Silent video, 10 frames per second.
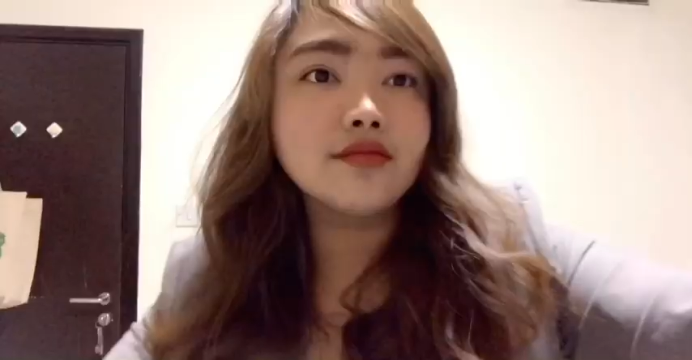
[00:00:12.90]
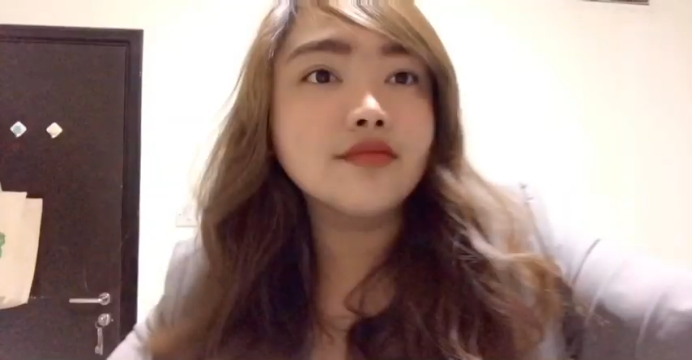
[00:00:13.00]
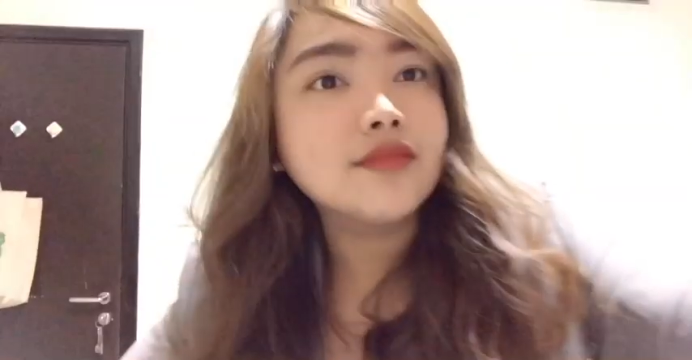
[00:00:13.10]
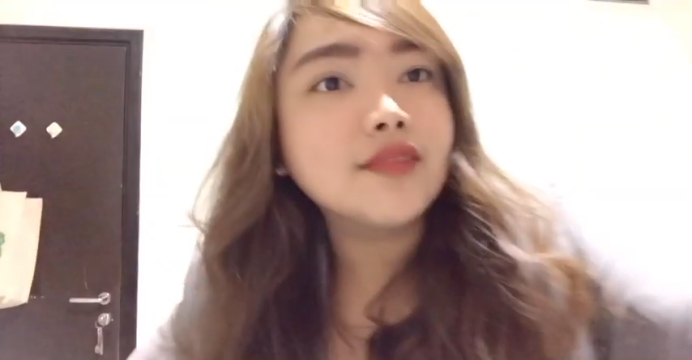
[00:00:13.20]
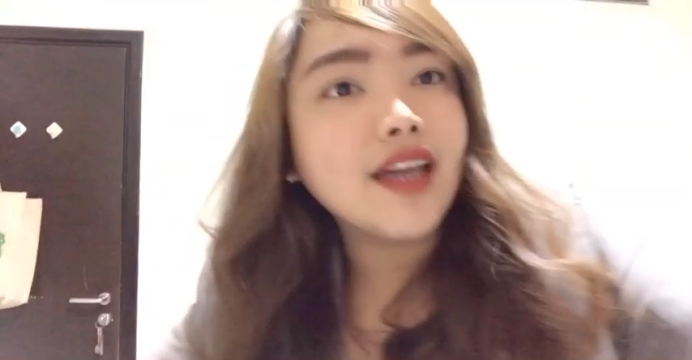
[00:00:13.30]

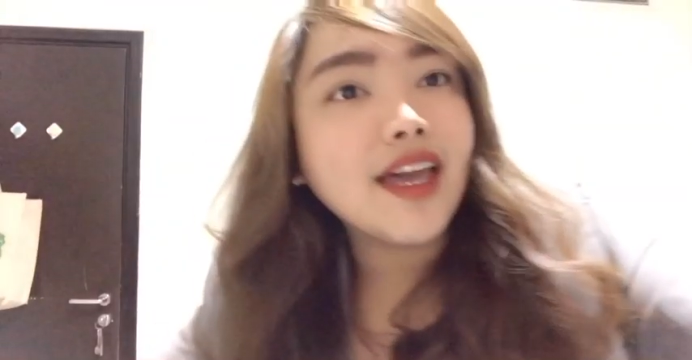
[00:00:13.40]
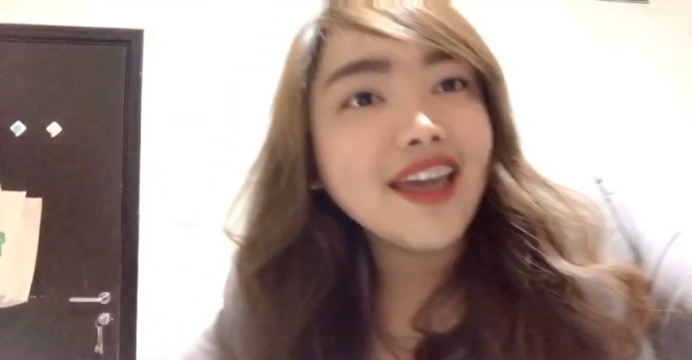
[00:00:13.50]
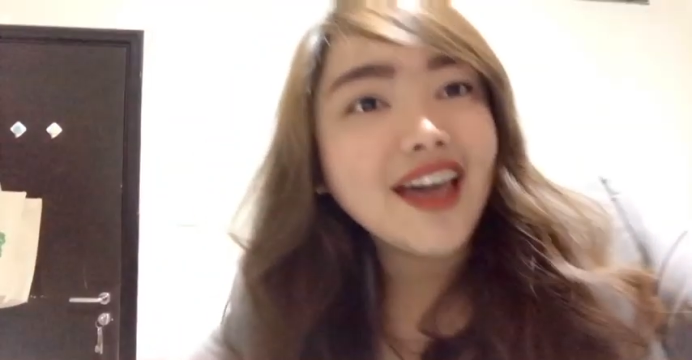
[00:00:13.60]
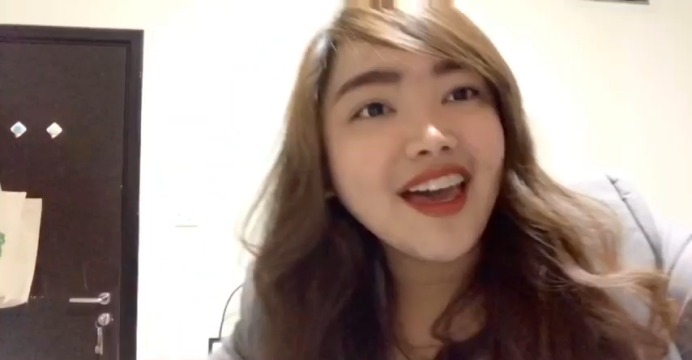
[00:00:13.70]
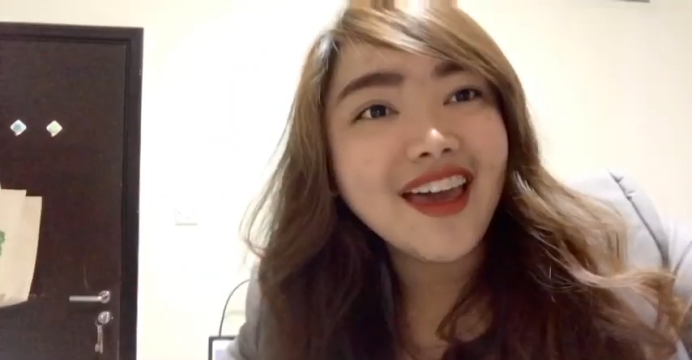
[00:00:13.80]
Hi
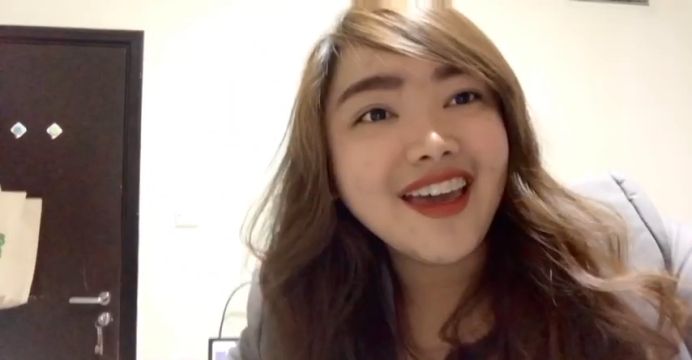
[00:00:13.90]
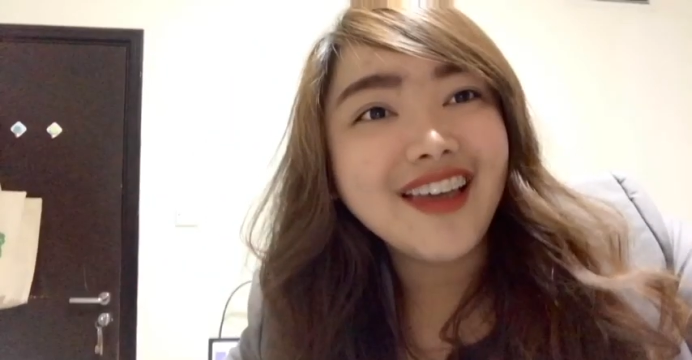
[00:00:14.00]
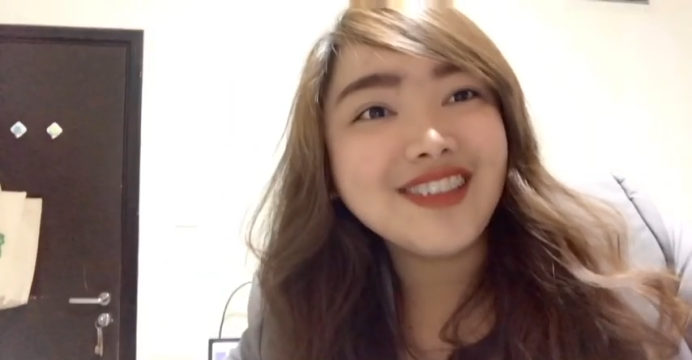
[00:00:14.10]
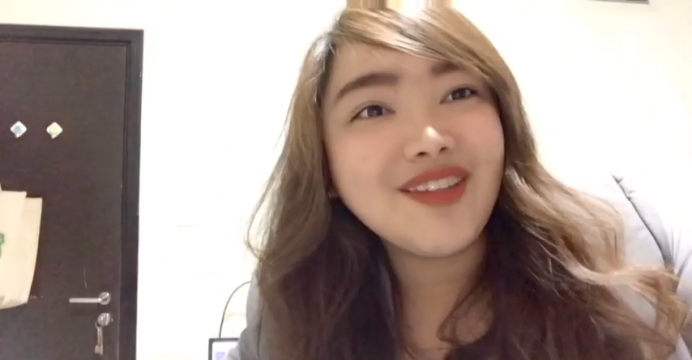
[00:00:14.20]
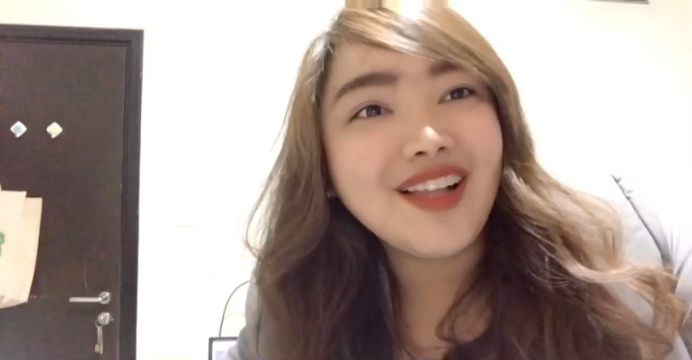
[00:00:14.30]
guys!
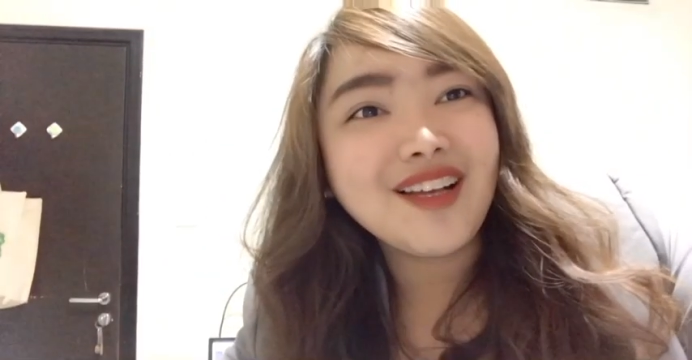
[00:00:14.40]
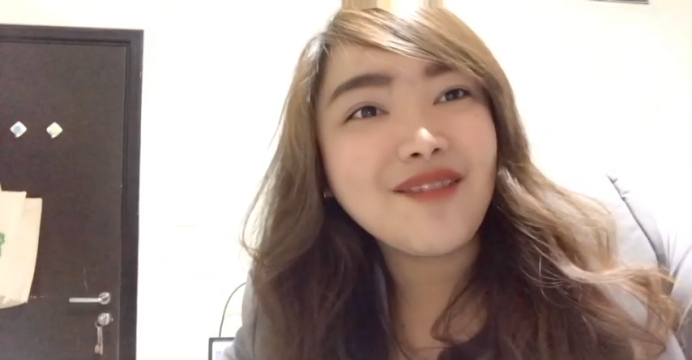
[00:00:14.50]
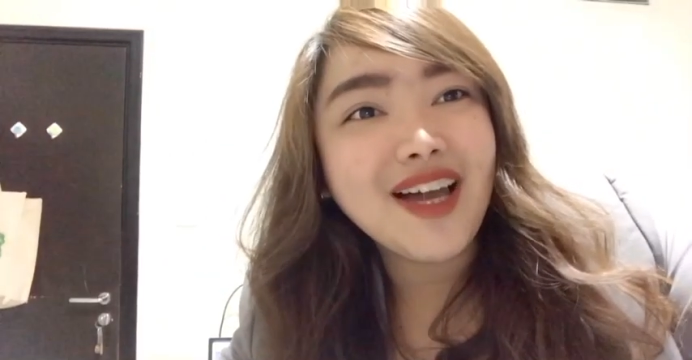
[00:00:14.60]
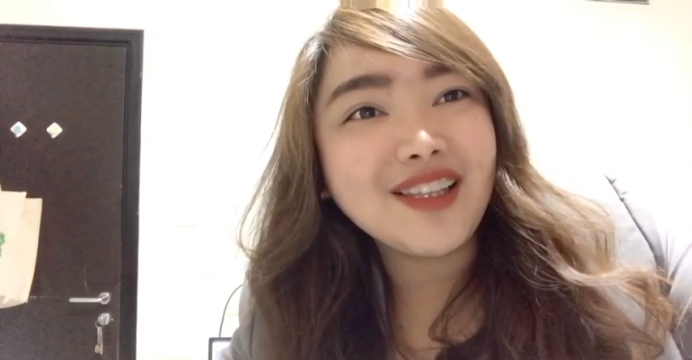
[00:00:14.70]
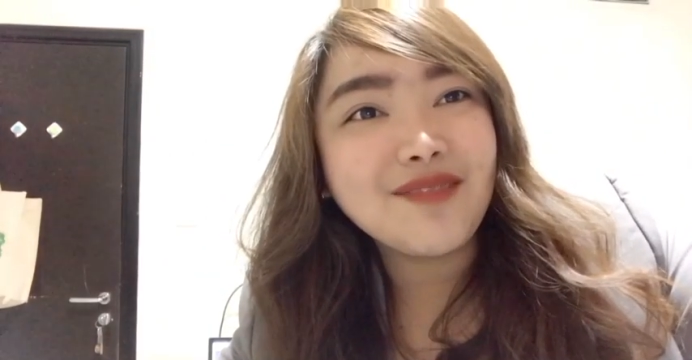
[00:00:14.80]
Welcome back to
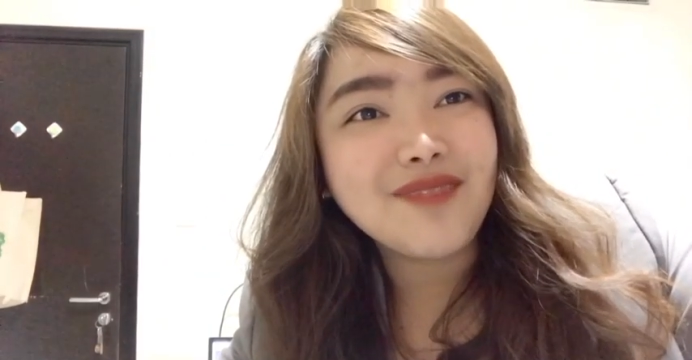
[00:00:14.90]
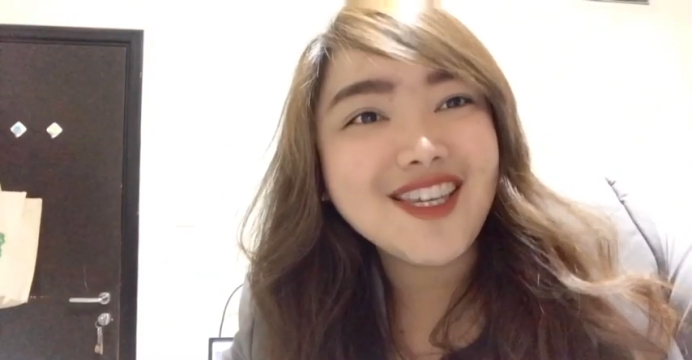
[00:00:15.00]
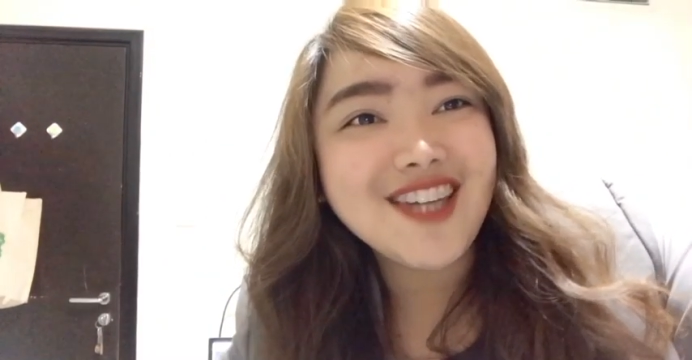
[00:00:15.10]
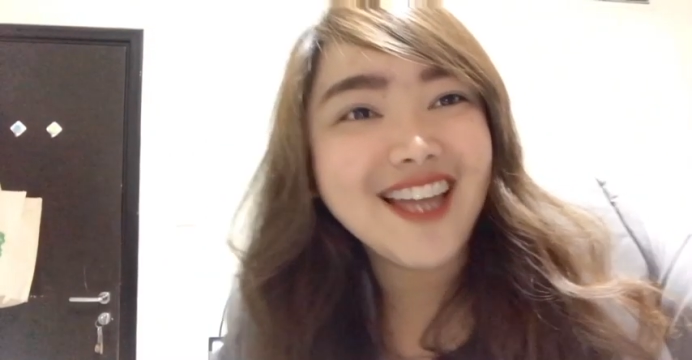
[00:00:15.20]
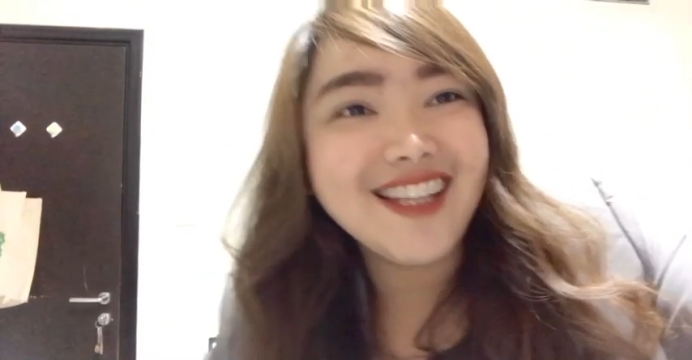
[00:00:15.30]
my
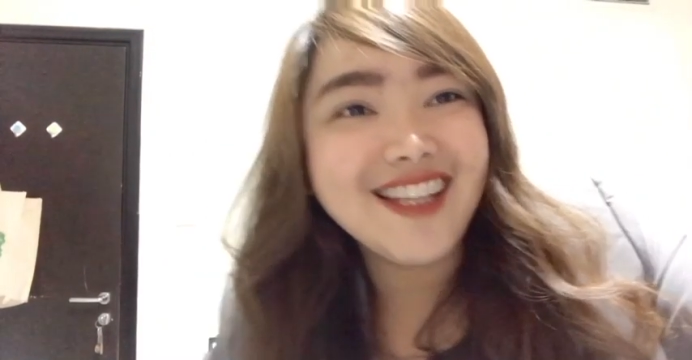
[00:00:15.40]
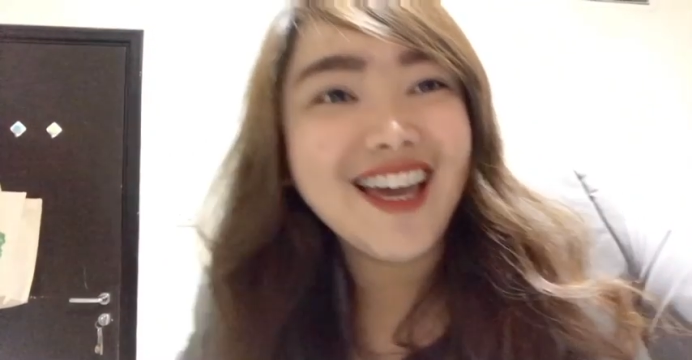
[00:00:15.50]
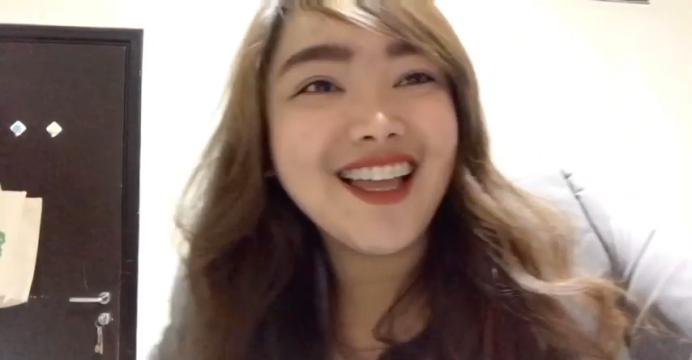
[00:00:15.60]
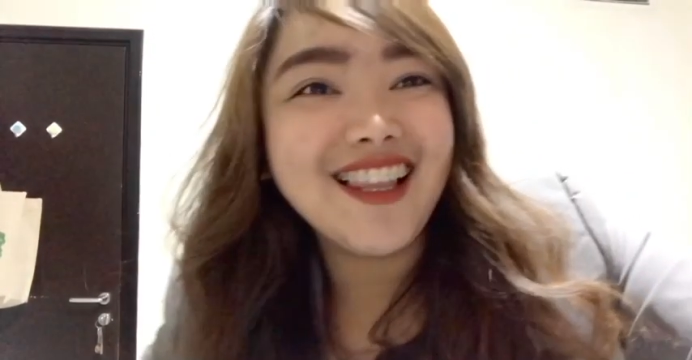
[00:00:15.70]
channel.